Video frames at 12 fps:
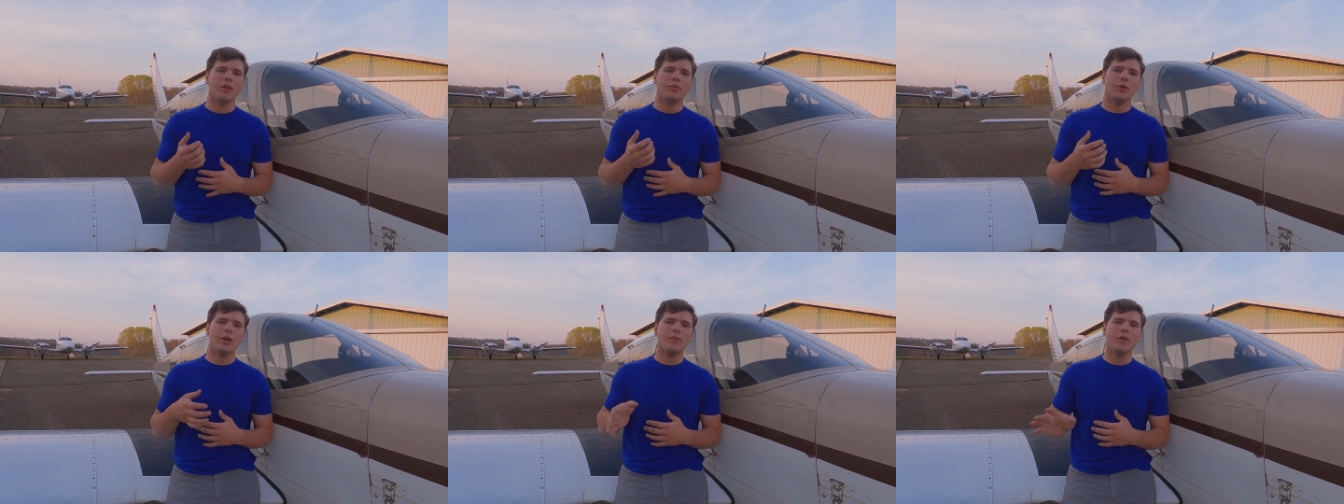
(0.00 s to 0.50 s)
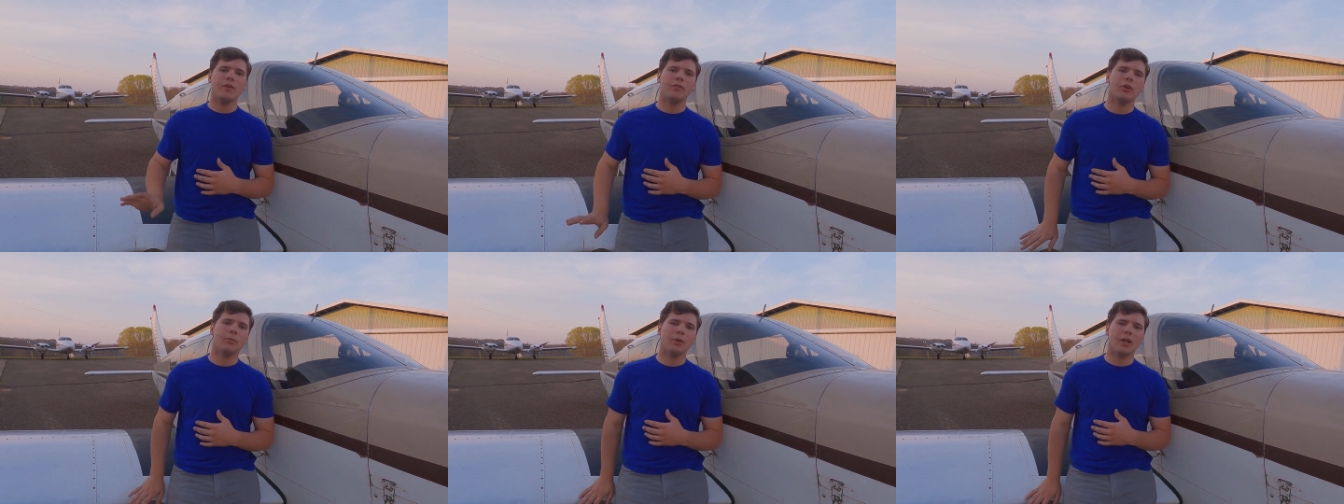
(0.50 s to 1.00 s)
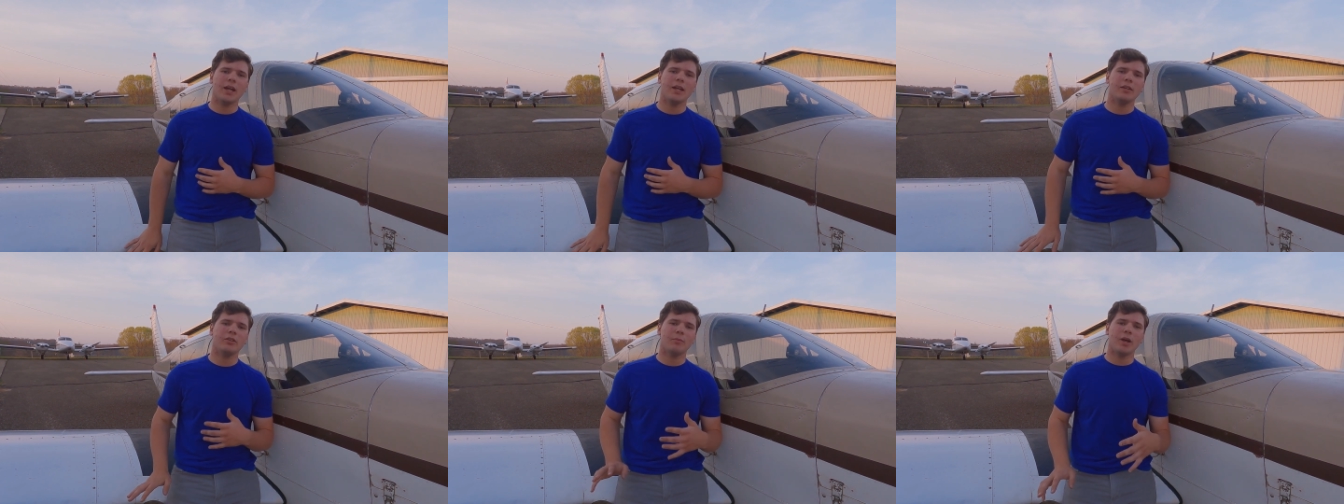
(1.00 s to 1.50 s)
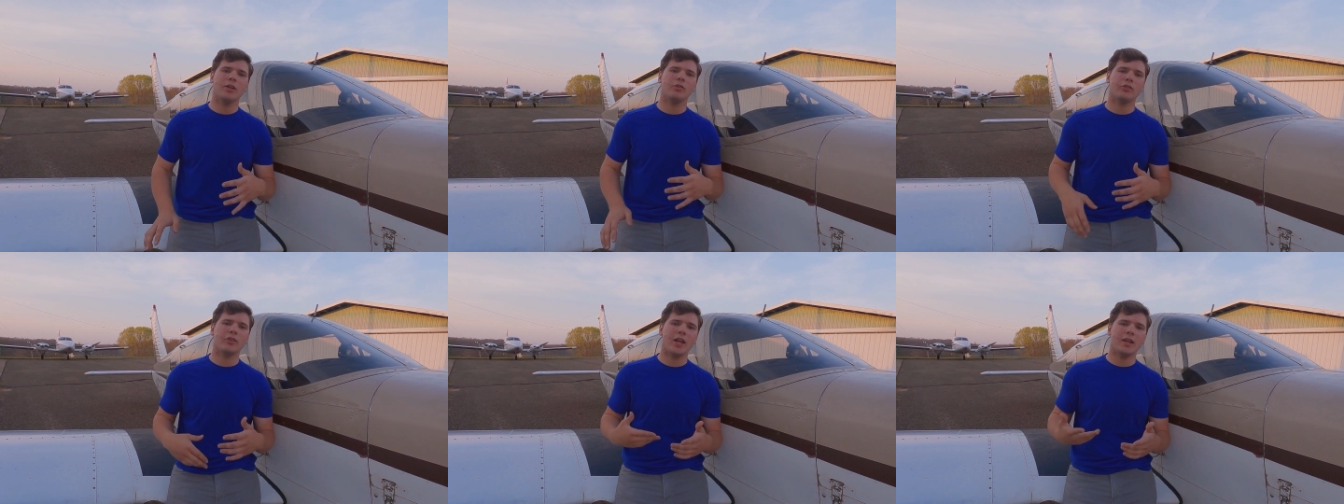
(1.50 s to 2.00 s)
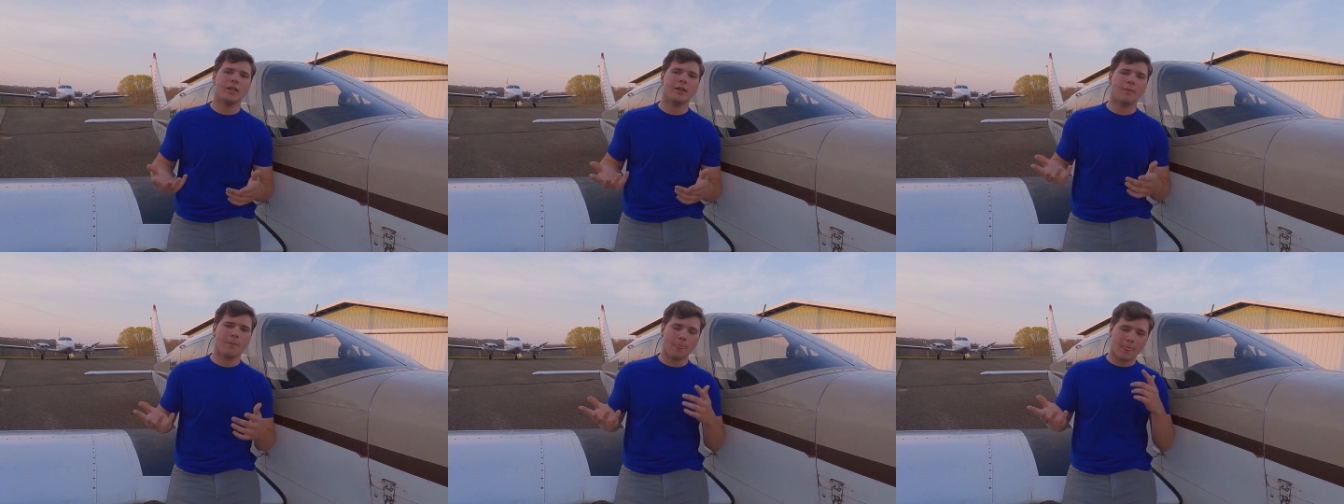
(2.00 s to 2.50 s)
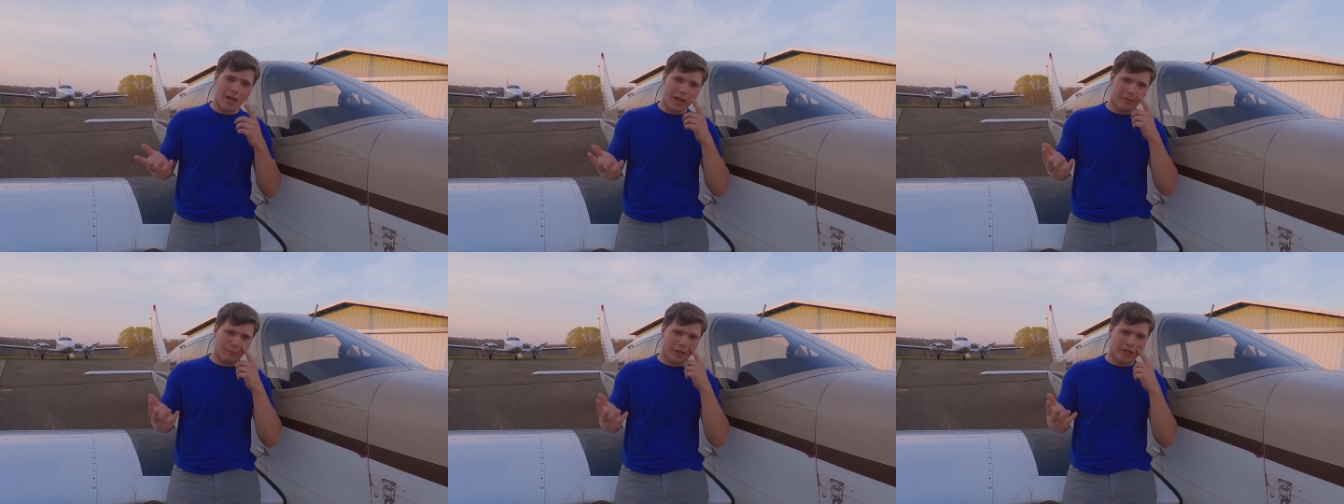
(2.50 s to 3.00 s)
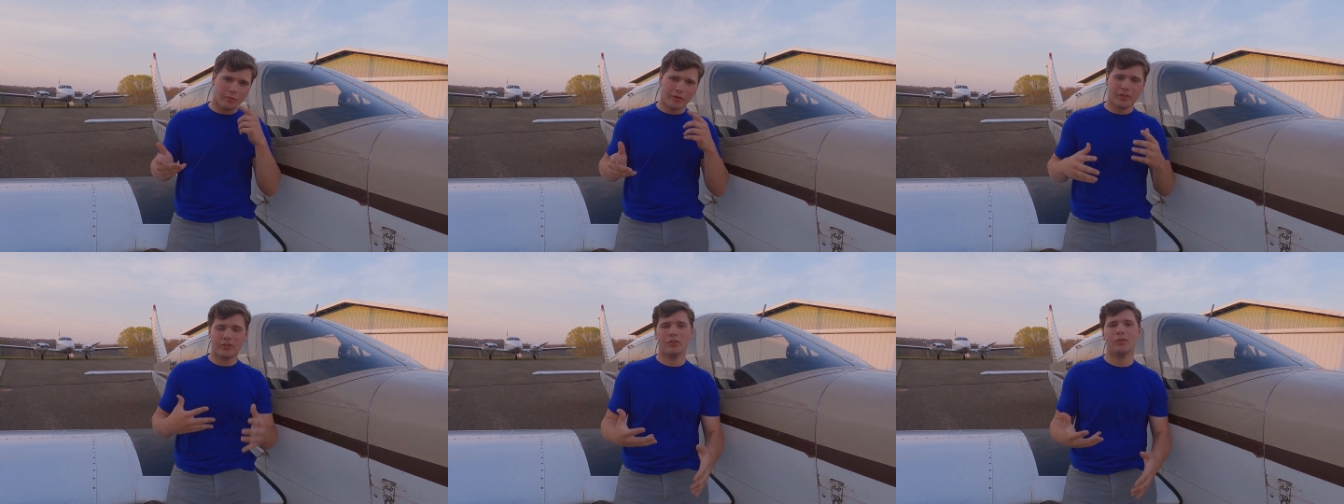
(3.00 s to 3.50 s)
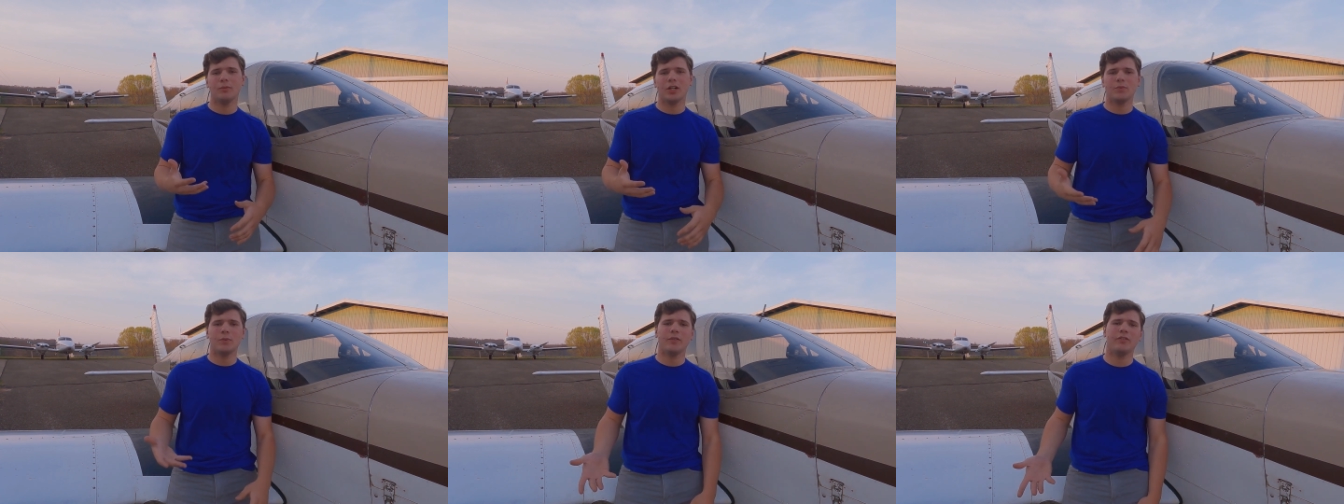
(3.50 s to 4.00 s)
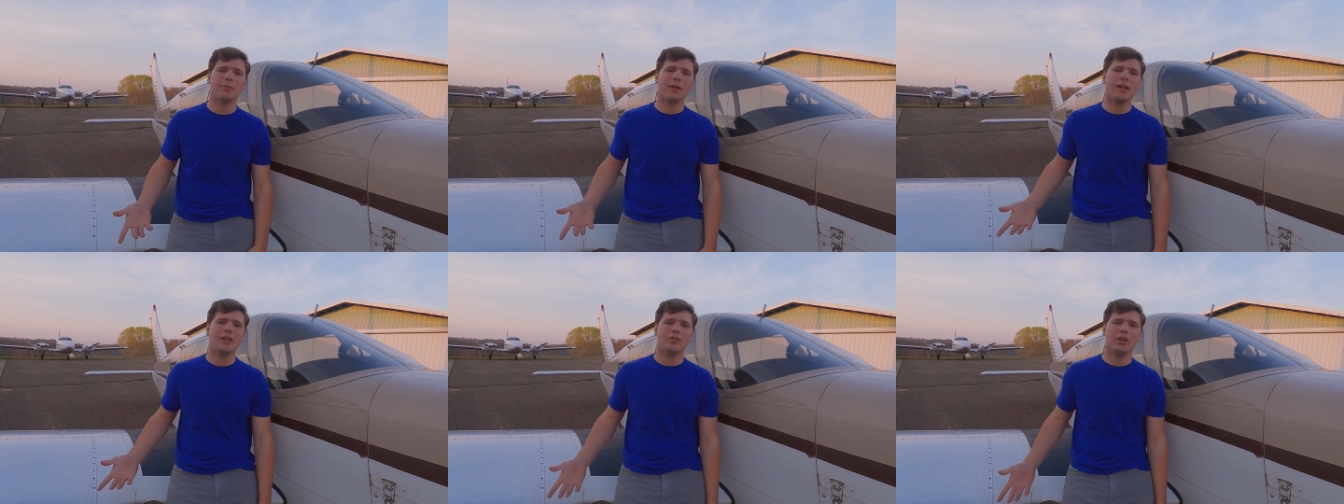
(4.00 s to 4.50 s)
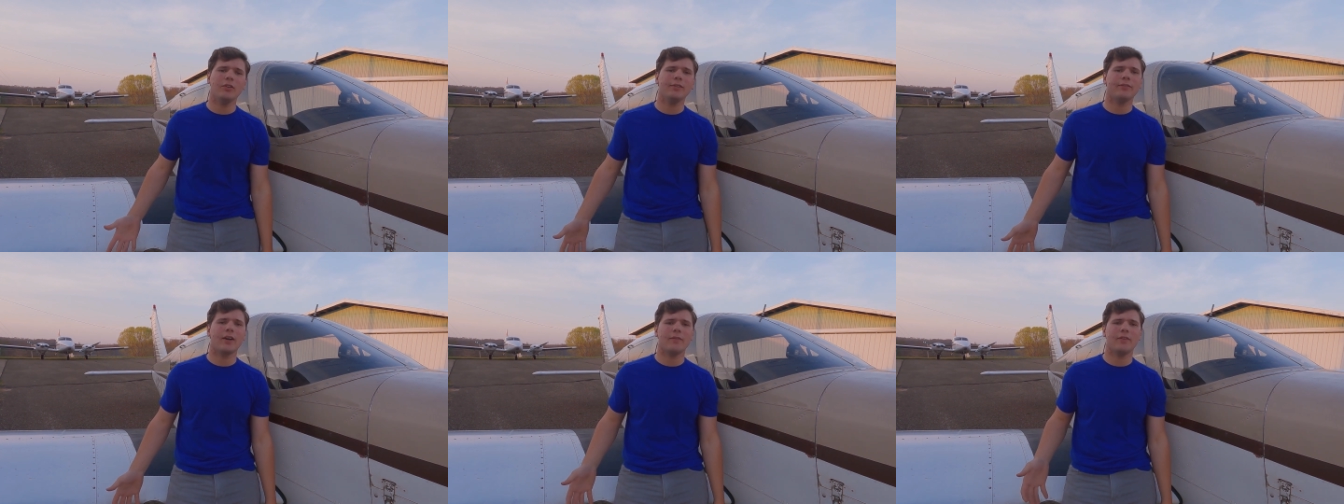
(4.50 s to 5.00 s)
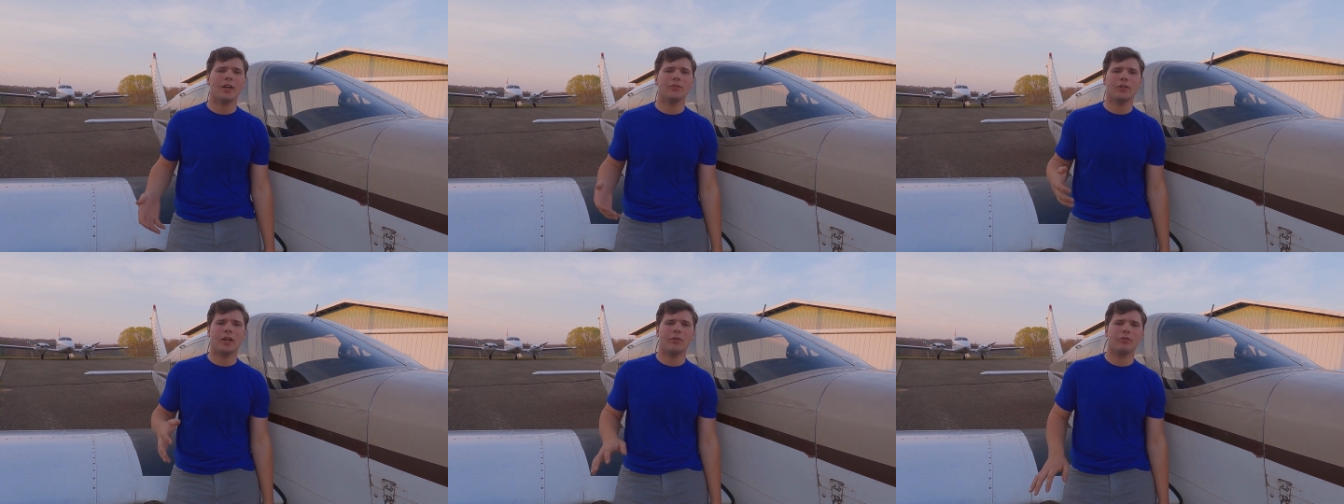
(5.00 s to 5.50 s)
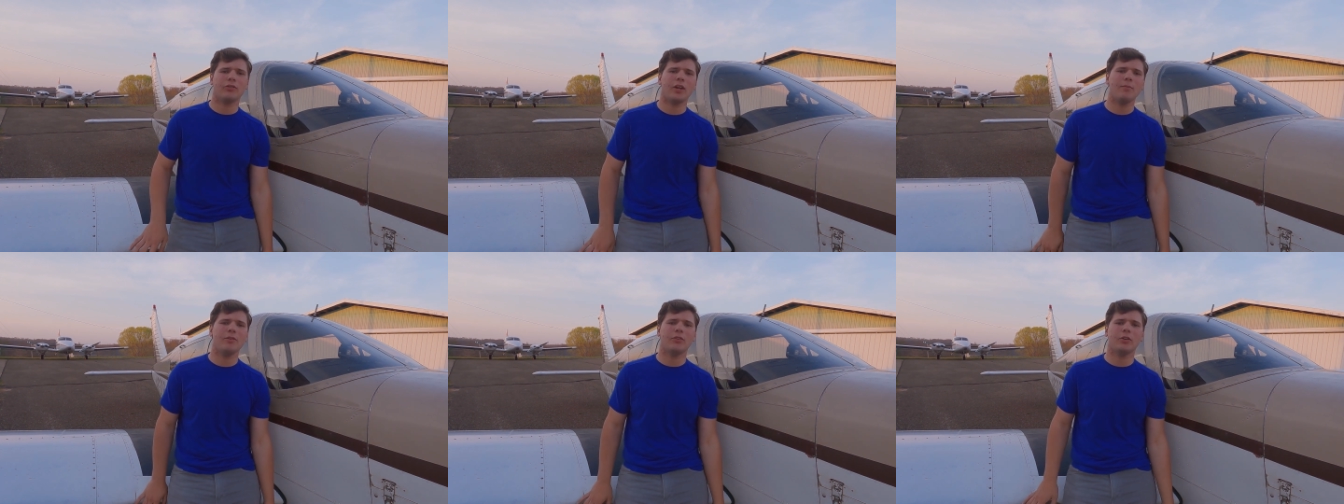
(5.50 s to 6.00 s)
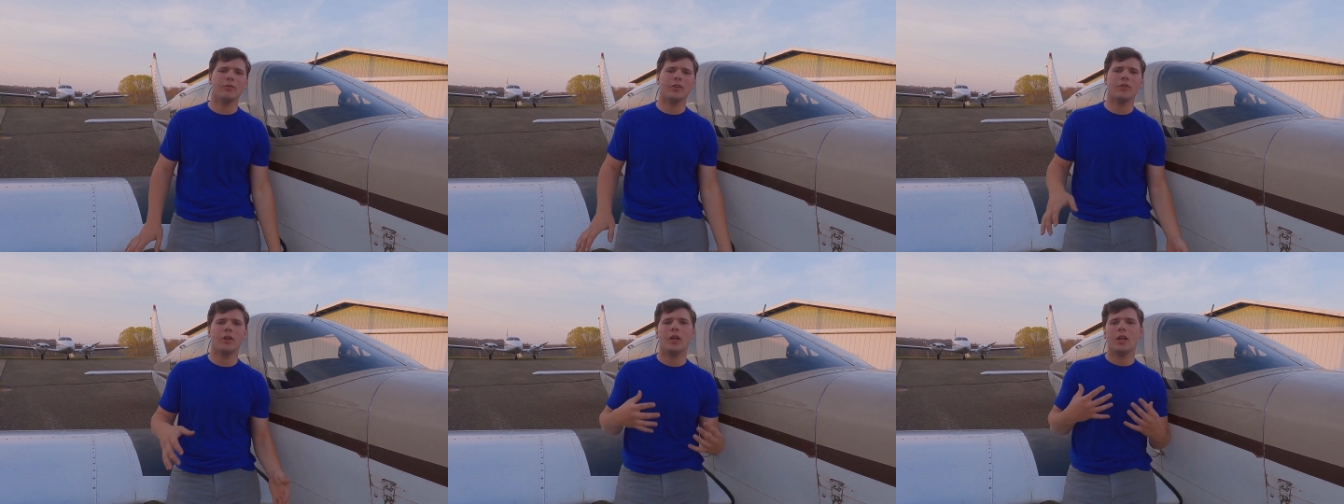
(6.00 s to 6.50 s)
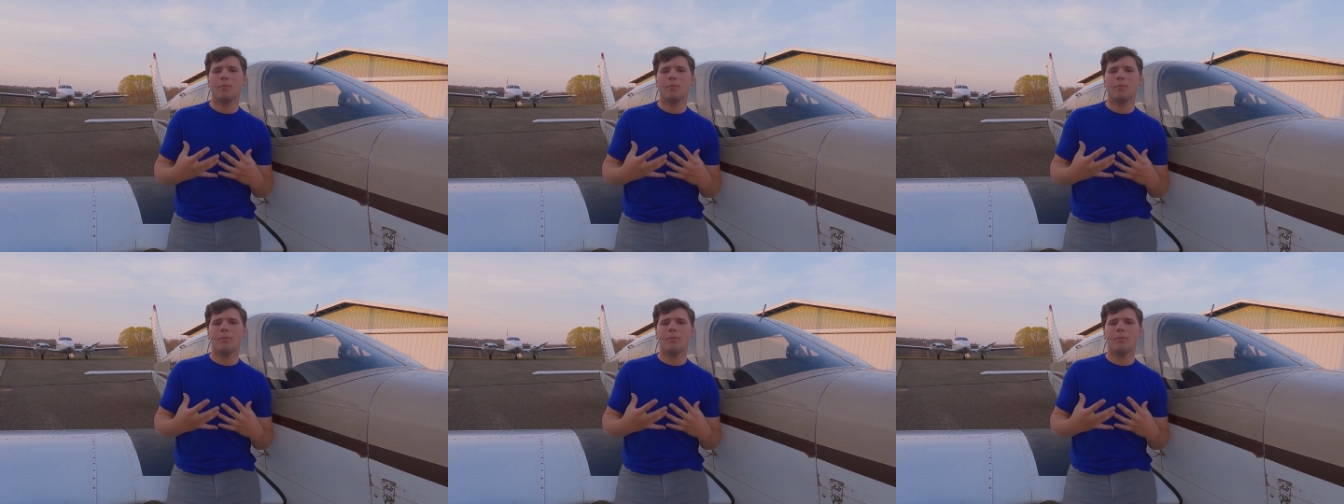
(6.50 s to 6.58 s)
So even if your plane, to my understanding, I haven't played with this too much, but if your plane is over 5,000 hours time in service,